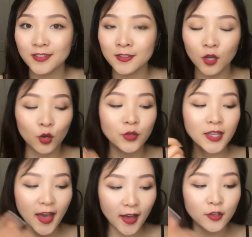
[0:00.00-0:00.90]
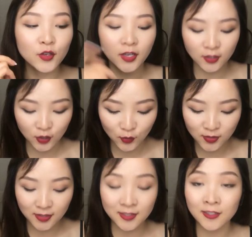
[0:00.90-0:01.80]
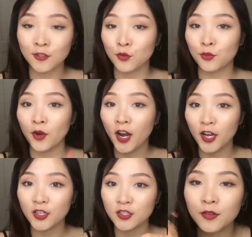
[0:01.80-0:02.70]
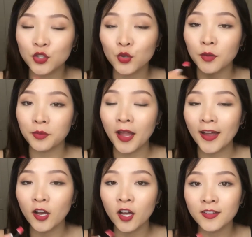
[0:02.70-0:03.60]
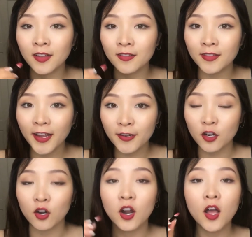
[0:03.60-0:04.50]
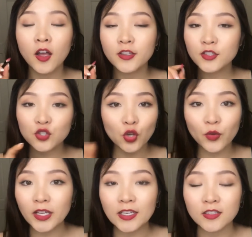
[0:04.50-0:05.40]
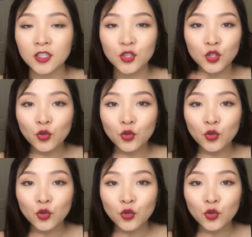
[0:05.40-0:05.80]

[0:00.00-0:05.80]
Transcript: So yeah, you can use this little brush to apply on, then later just don't eat,